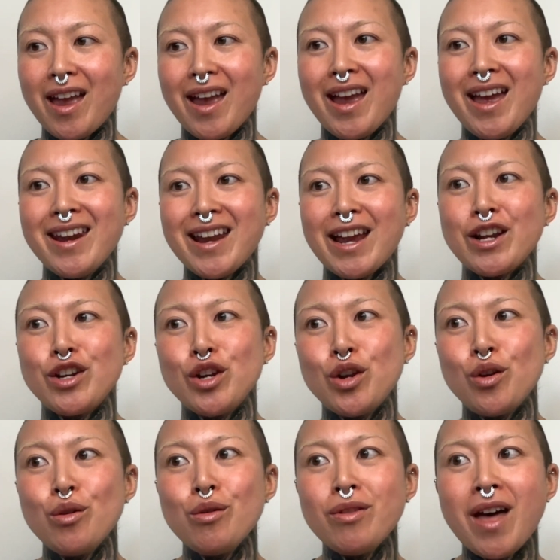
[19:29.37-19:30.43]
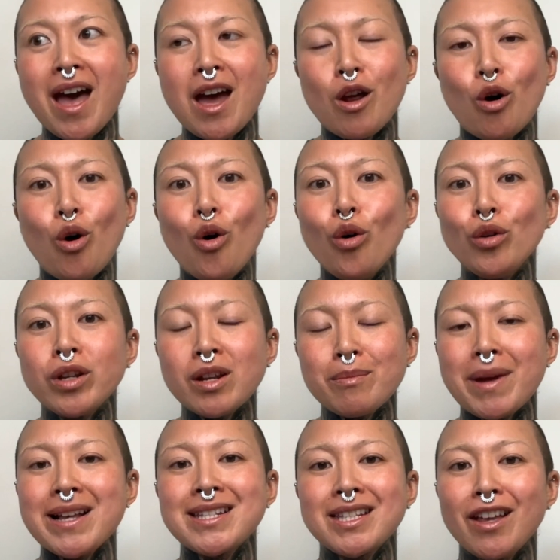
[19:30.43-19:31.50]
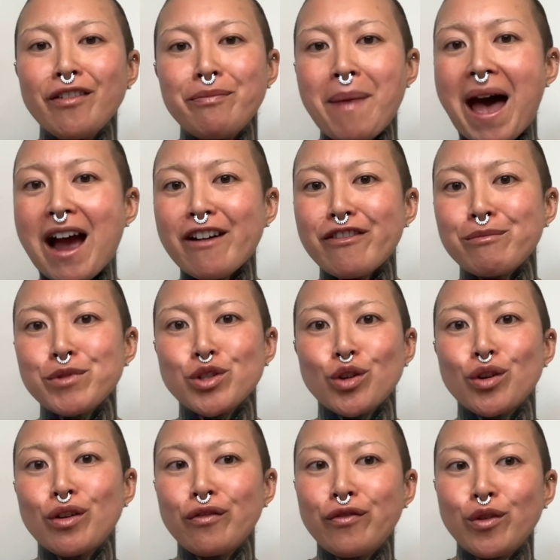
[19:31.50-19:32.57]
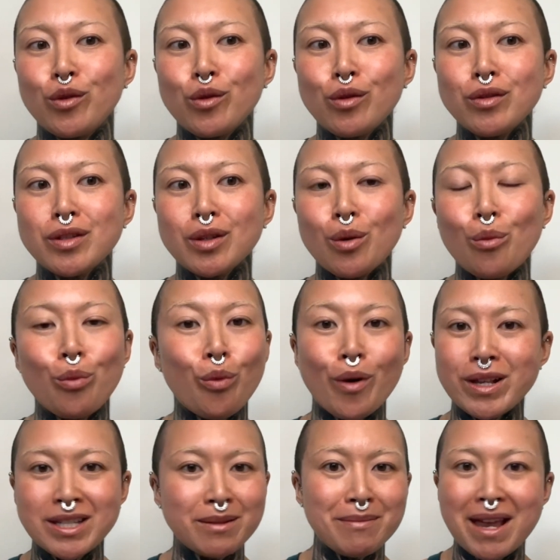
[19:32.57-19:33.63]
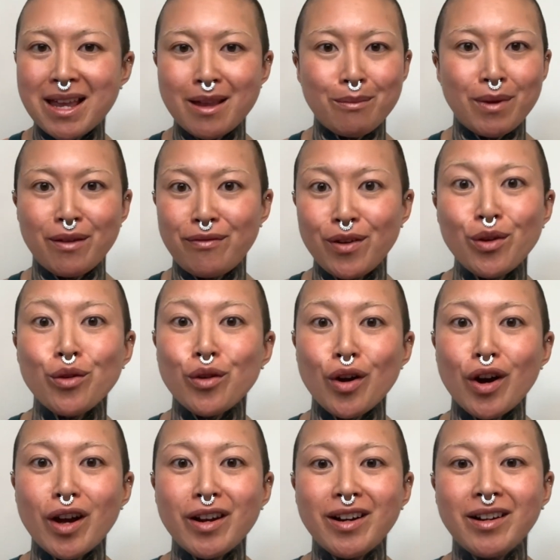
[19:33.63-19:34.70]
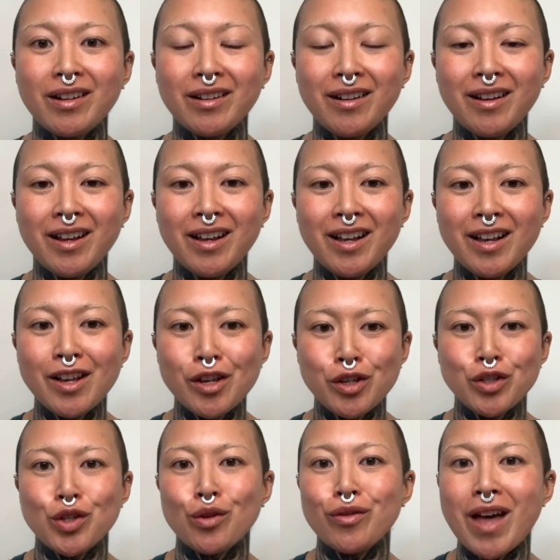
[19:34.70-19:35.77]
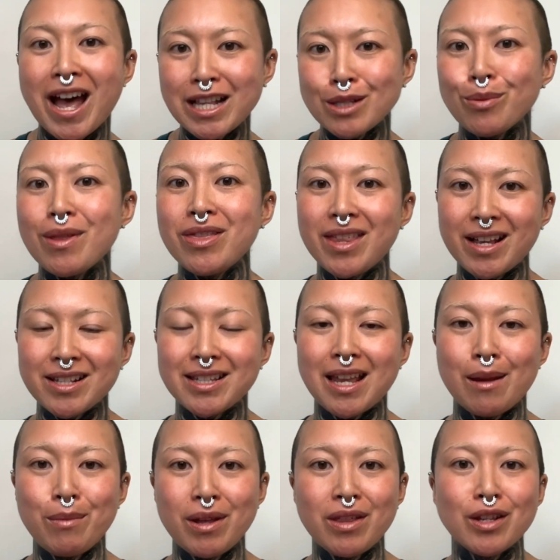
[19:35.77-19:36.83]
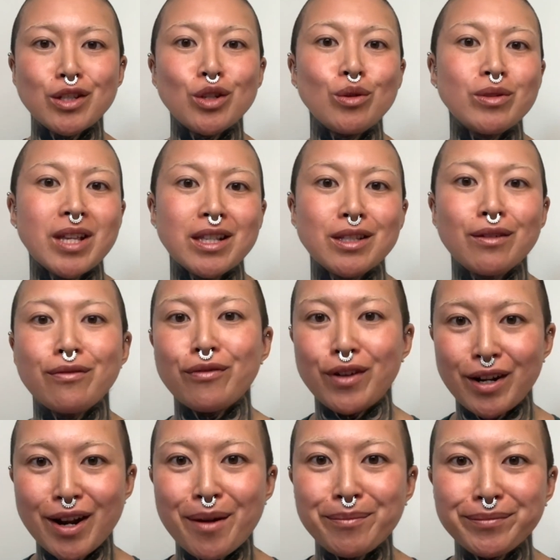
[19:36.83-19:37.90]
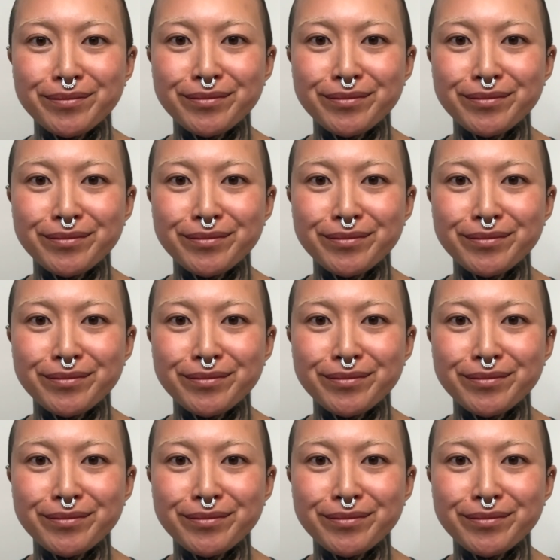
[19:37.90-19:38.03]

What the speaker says: And I knew that holding myself back from certain foods wasn't making me feel good. So that's when things gave me this new sense of freedom.